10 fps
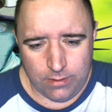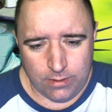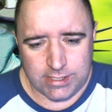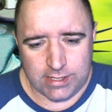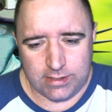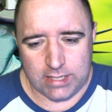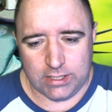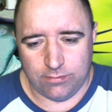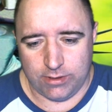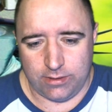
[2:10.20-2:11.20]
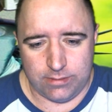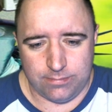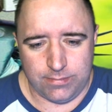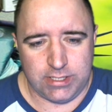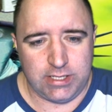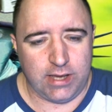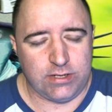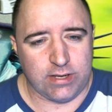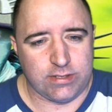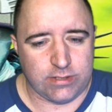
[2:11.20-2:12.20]
Isn't that lovely? The
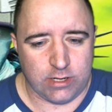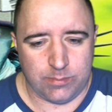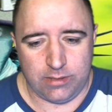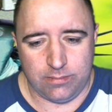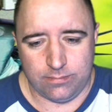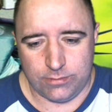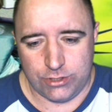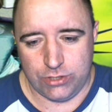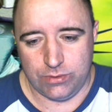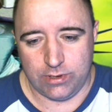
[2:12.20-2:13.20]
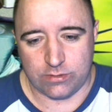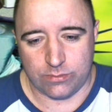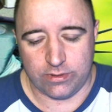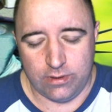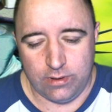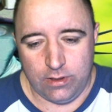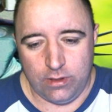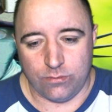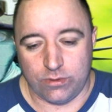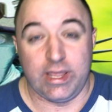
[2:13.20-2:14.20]
DHS is going to be shooting us with
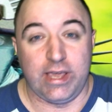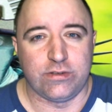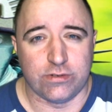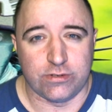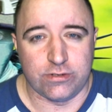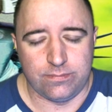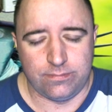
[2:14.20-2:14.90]
lasers